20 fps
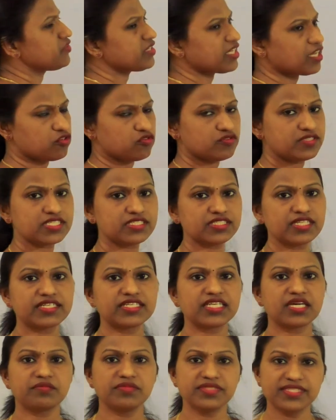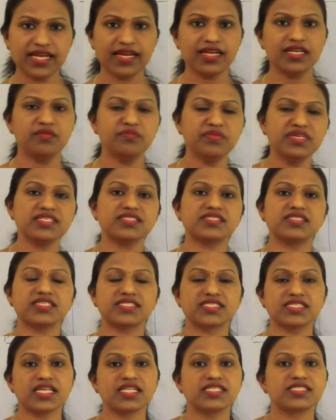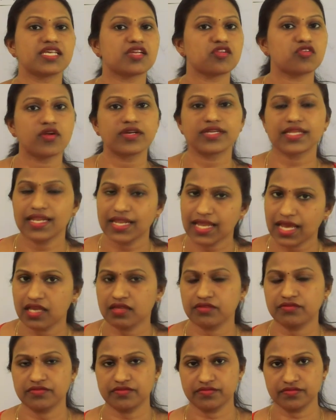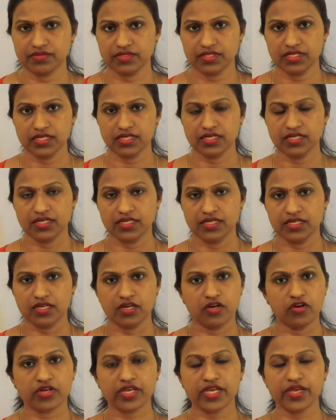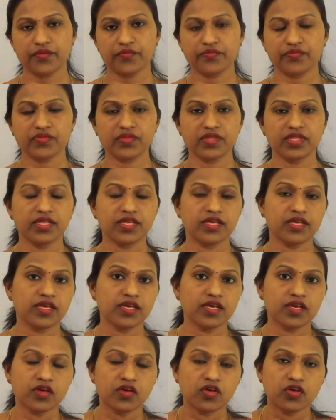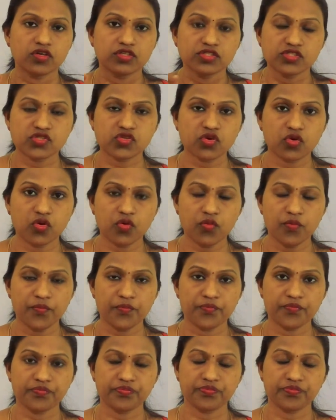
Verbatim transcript: we are using the term dead means the cells are not alive. Okay. So